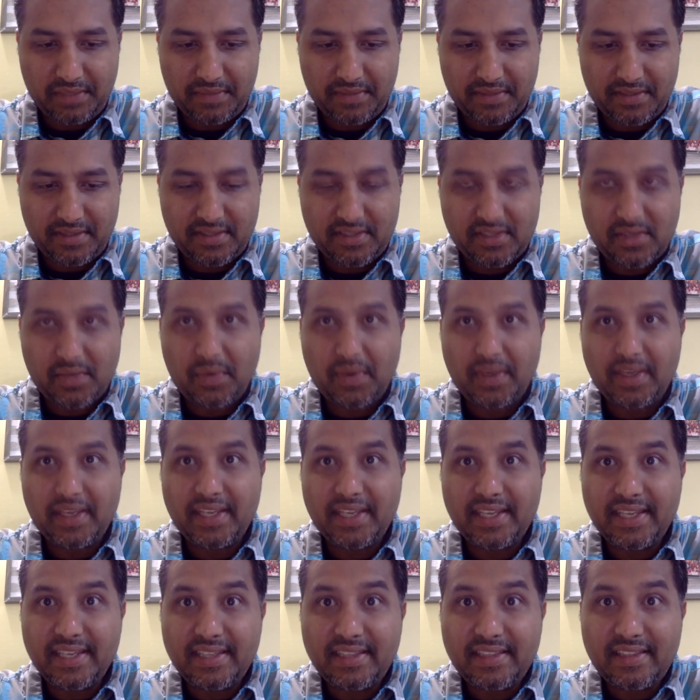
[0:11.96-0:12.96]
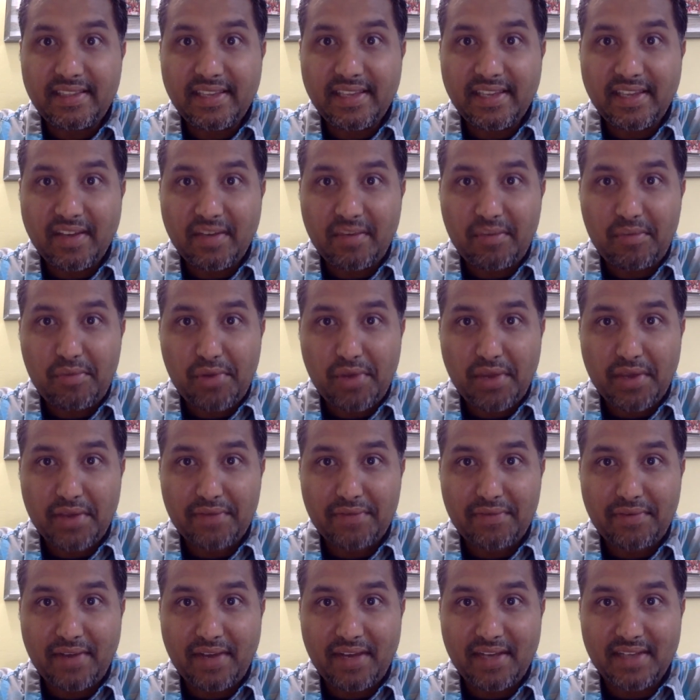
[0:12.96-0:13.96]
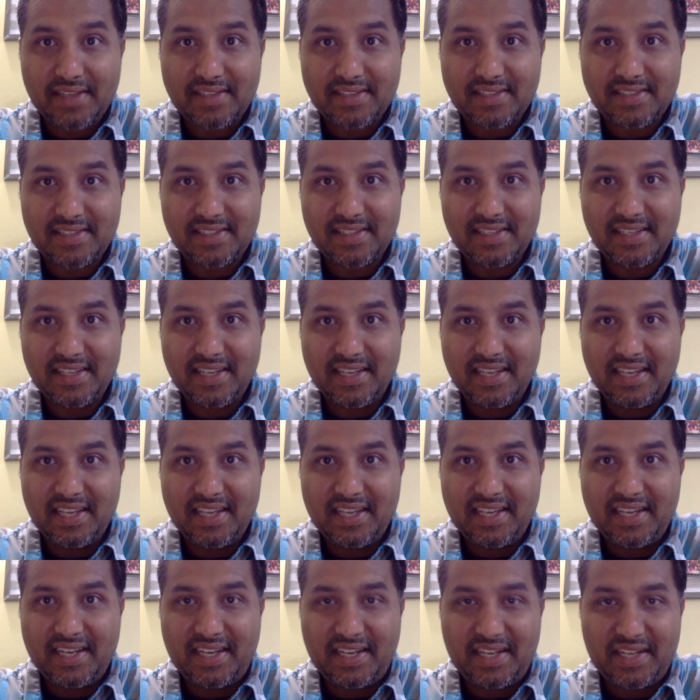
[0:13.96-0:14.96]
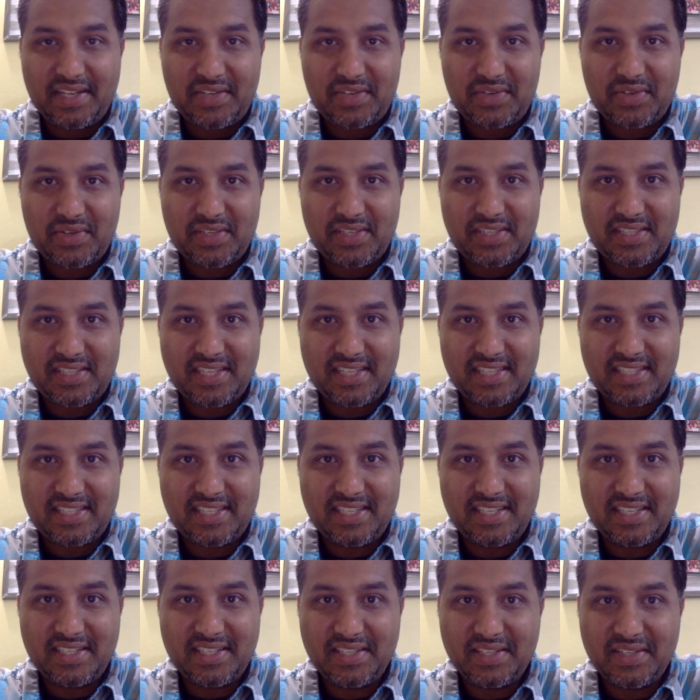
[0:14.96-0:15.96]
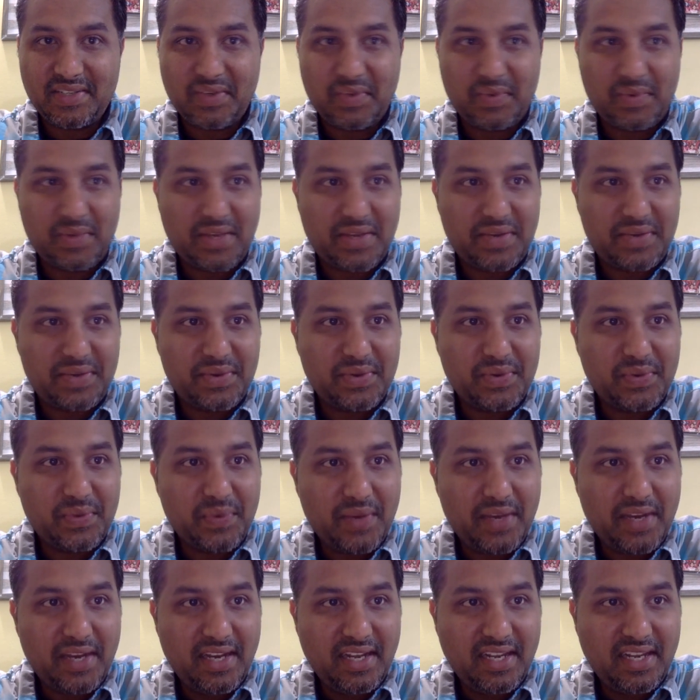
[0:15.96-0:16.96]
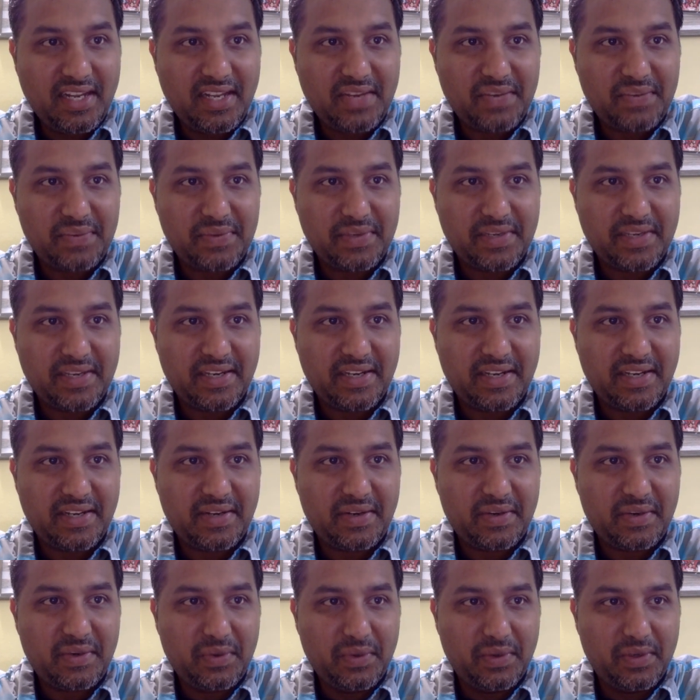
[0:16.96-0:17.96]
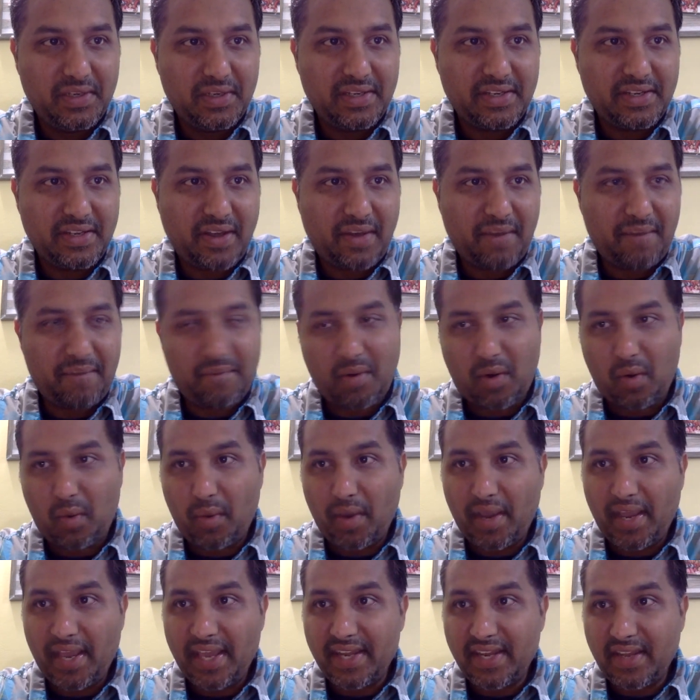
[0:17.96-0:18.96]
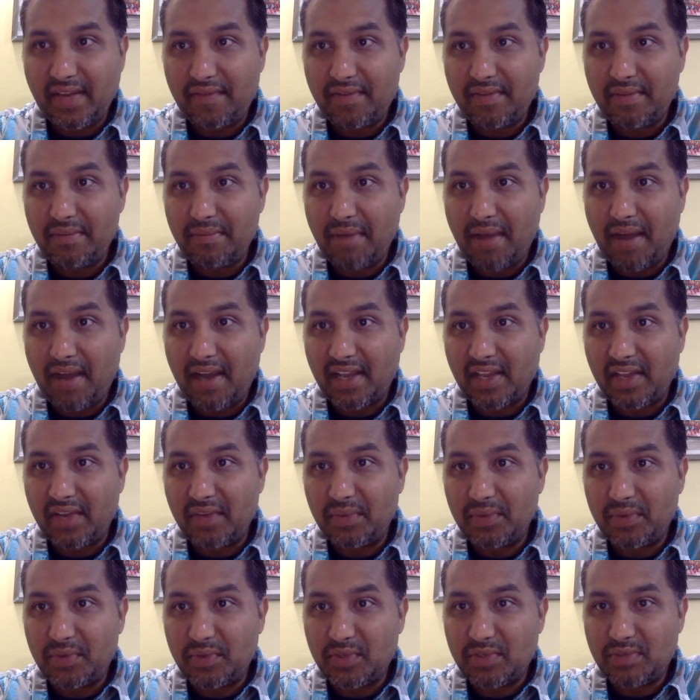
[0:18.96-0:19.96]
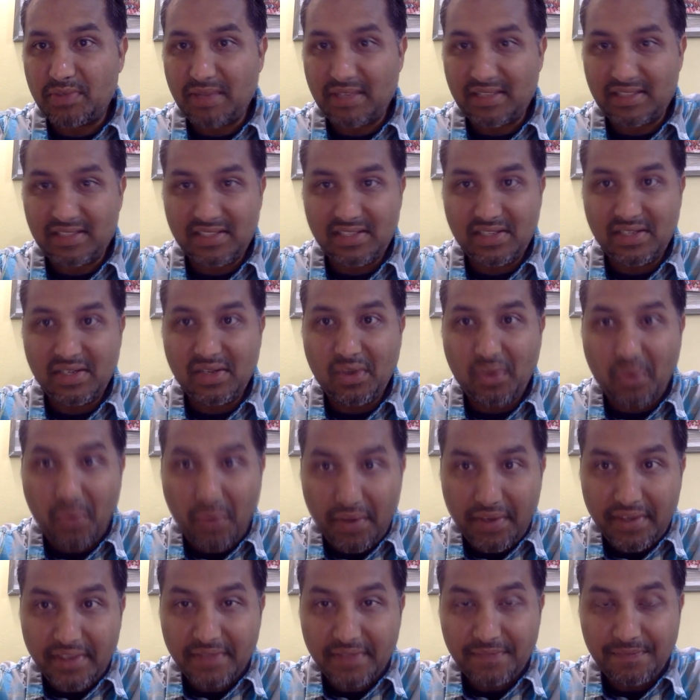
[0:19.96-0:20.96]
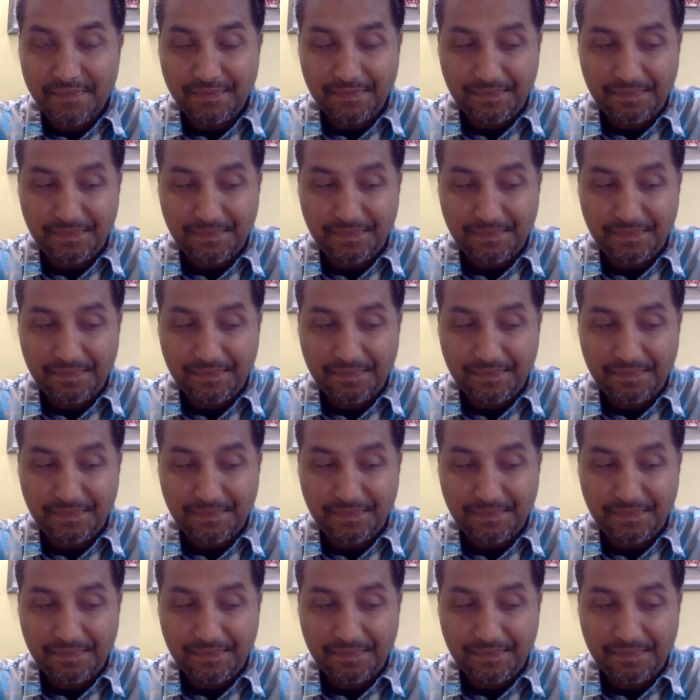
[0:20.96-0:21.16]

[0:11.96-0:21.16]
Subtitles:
This is our 8th day of prayer and fast. I trust that, you know, we are doing well and we are holding up our end of the bargain with respect to the Lord.